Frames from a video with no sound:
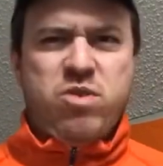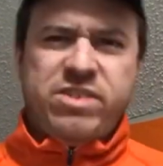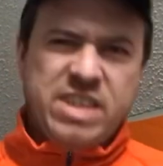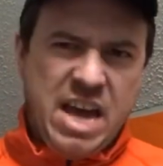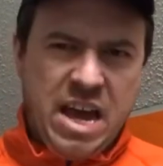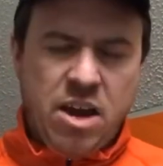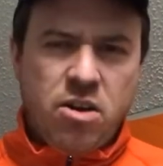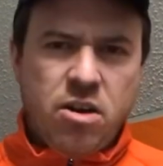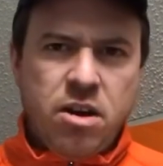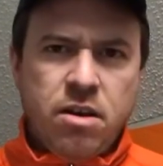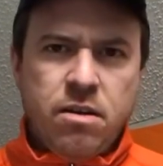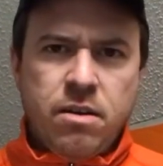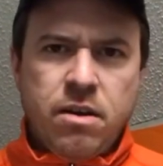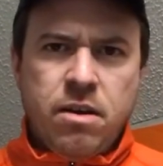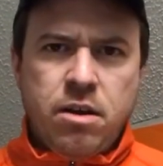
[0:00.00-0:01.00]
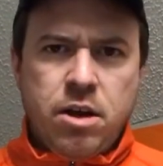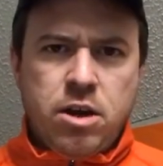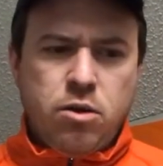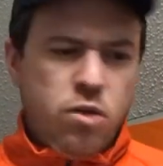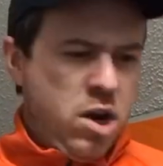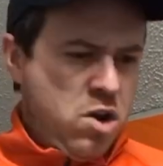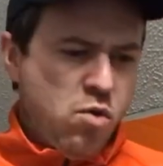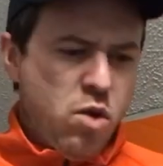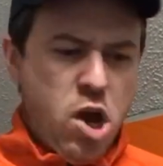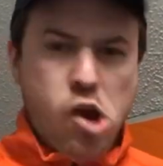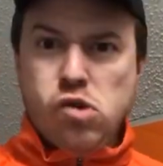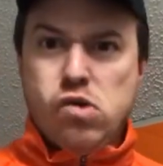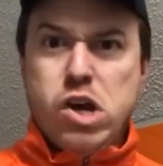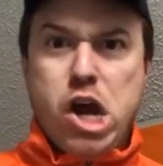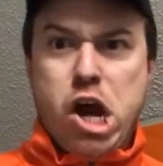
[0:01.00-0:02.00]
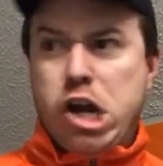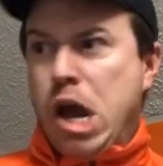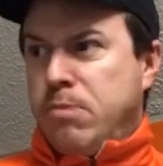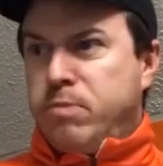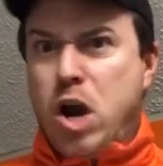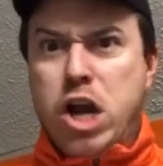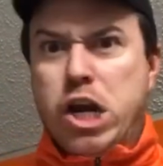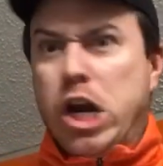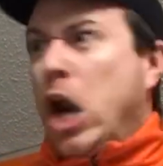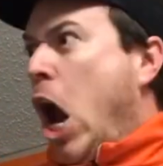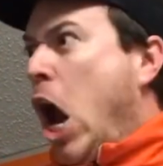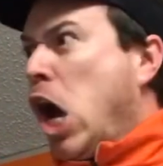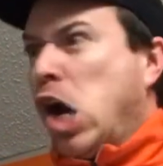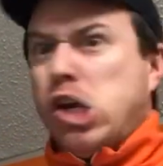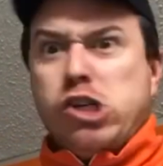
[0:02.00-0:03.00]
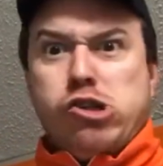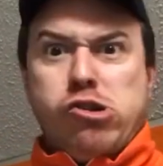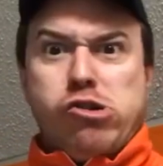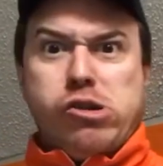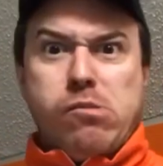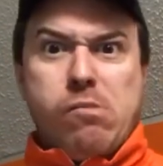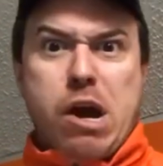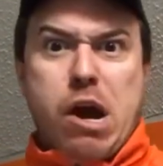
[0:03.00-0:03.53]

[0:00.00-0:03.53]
Well, we had that Brandon Harris or somebody playing quarterback for it.